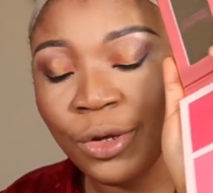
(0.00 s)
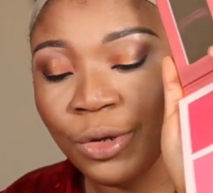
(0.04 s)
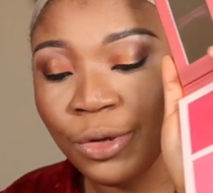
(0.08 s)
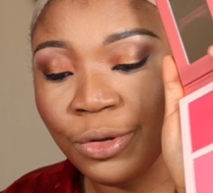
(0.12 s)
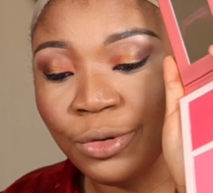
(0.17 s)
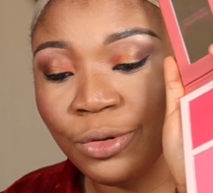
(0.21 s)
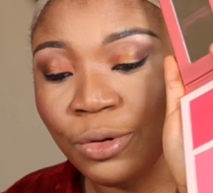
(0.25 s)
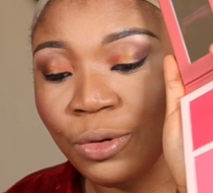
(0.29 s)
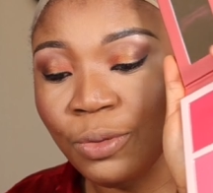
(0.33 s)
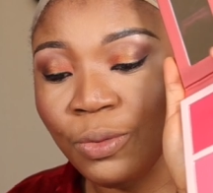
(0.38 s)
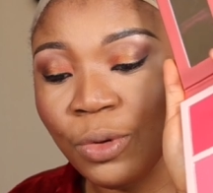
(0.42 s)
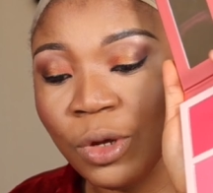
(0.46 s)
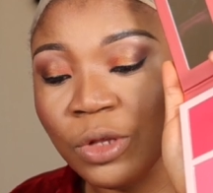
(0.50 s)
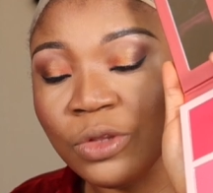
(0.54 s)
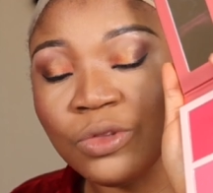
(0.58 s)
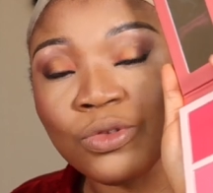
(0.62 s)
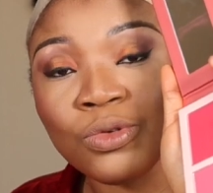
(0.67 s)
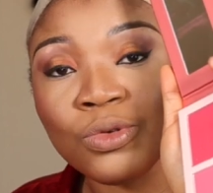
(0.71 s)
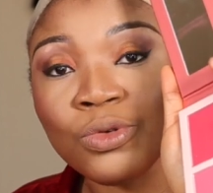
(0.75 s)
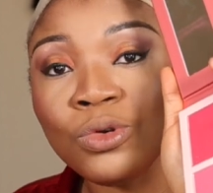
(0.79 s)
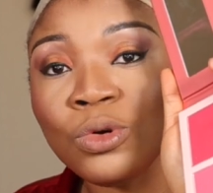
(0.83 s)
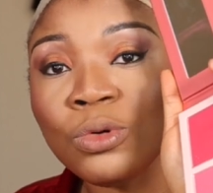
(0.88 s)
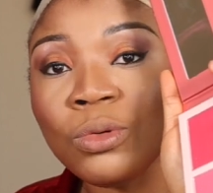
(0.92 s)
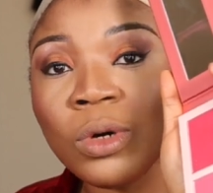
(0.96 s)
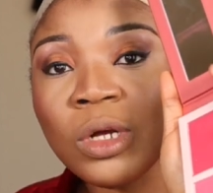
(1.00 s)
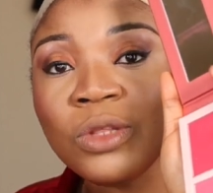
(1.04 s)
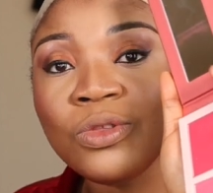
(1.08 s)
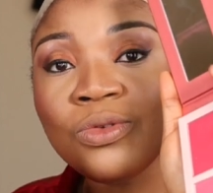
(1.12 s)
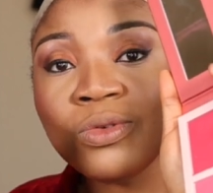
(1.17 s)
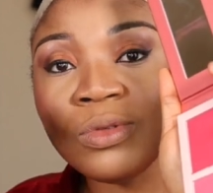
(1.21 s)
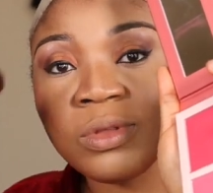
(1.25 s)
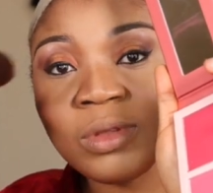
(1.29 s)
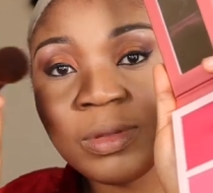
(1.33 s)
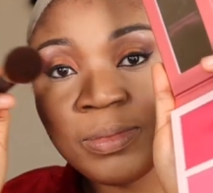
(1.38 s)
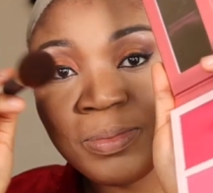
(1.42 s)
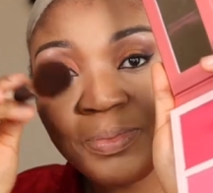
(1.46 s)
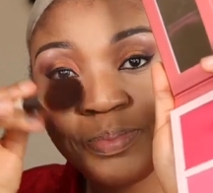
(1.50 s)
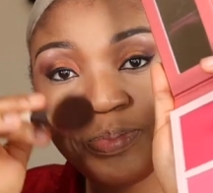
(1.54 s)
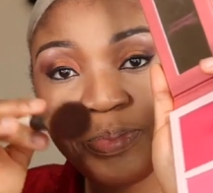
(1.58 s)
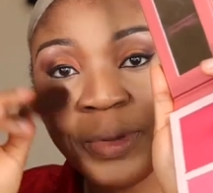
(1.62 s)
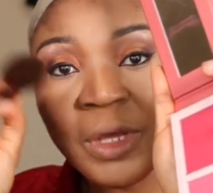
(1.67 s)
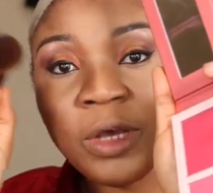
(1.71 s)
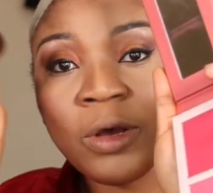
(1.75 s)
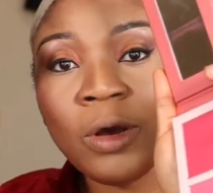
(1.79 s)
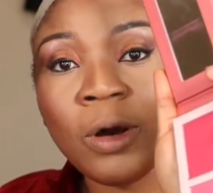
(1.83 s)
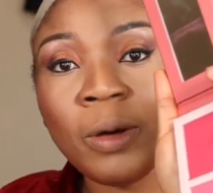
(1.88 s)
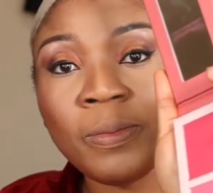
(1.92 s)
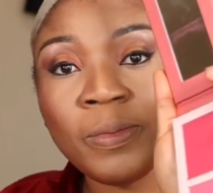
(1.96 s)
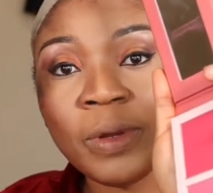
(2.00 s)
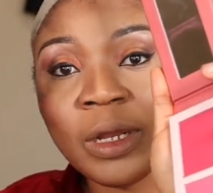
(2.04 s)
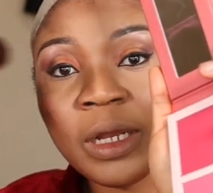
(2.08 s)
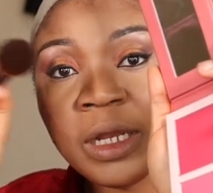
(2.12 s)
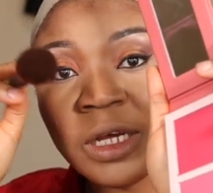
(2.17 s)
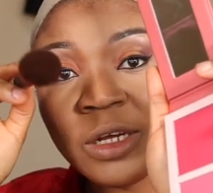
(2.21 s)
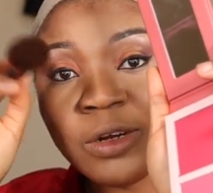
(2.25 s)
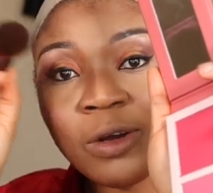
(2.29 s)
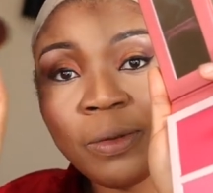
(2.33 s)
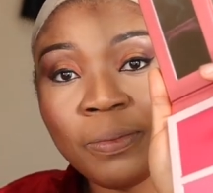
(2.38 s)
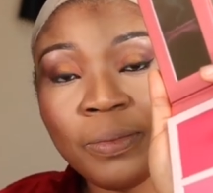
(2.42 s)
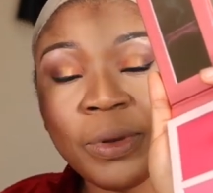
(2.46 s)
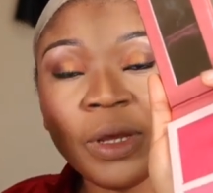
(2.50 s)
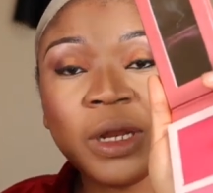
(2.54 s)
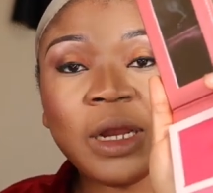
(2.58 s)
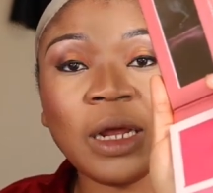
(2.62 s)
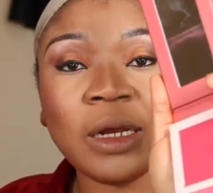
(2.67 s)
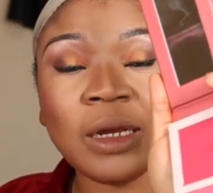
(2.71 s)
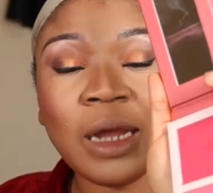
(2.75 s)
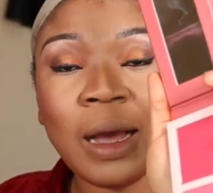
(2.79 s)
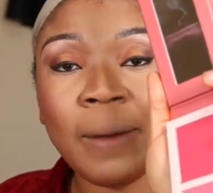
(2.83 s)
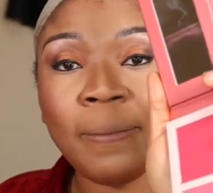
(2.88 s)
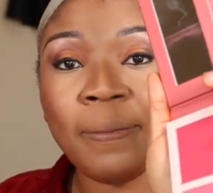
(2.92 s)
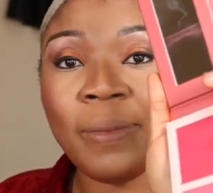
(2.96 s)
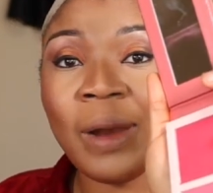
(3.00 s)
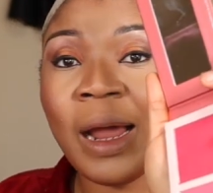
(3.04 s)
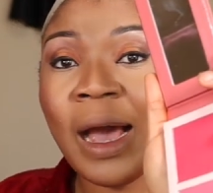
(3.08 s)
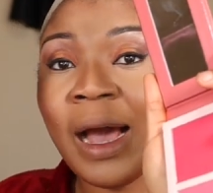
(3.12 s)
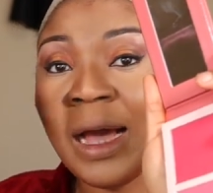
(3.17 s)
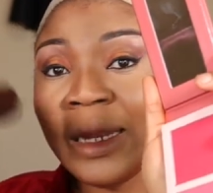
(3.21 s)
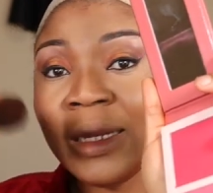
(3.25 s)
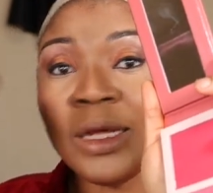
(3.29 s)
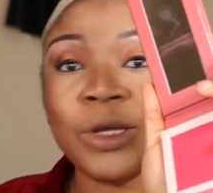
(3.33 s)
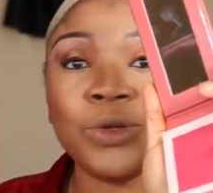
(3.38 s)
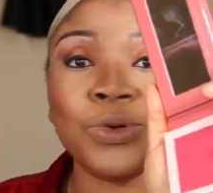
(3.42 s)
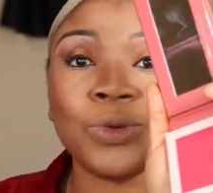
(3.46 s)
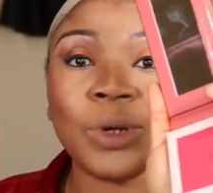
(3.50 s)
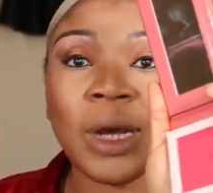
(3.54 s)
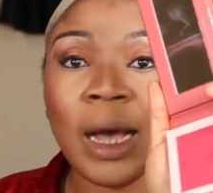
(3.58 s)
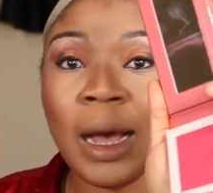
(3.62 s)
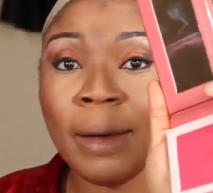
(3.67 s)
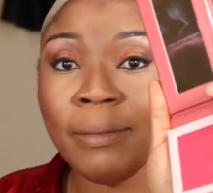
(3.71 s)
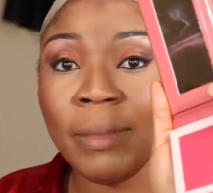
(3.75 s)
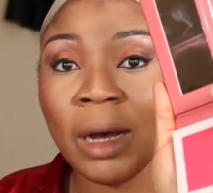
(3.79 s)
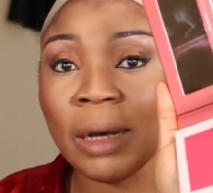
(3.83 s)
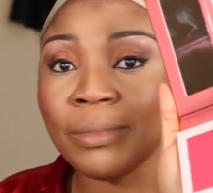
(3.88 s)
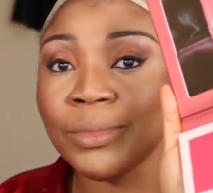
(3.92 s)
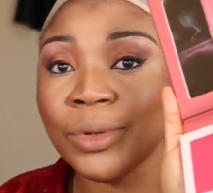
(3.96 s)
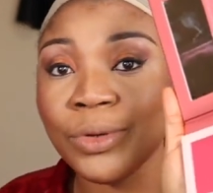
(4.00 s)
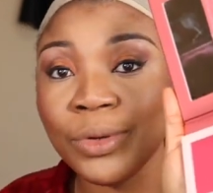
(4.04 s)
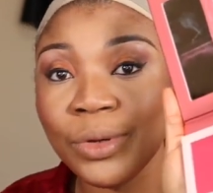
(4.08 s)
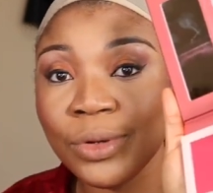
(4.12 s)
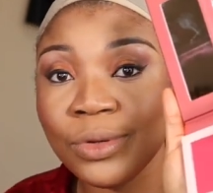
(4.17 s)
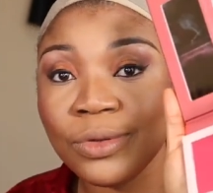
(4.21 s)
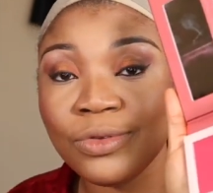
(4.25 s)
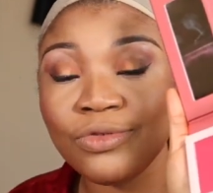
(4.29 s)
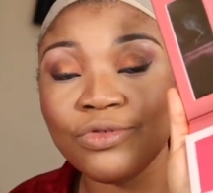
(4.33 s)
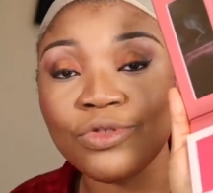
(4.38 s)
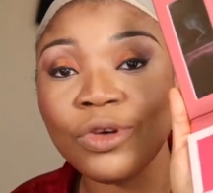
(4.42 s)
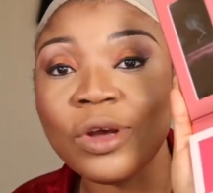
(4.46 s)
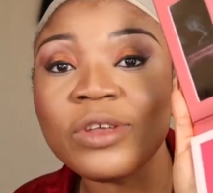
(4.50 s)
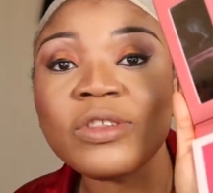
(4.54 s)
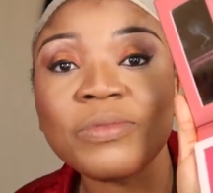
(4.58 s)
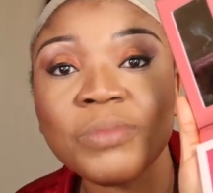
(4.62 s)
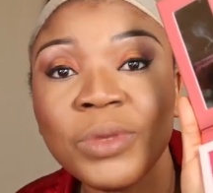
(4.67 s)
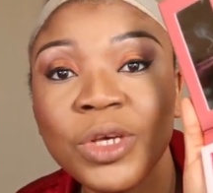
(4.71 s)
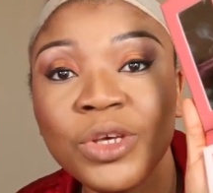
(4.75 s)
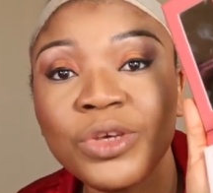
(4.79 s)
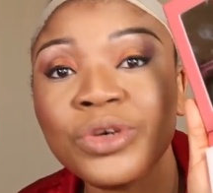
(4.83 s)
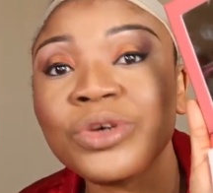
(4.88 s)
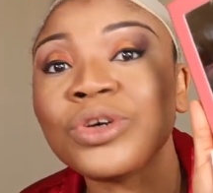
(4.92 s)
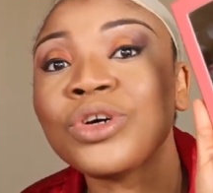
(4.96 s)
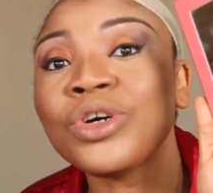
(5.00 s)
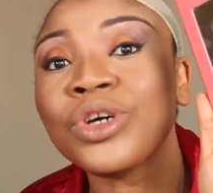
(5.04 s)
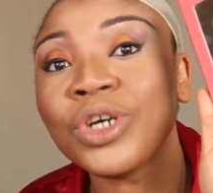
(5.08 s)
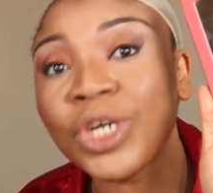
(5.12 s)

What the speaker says: You want to pick up a little bit and apply, and then you come back, because trust me, you're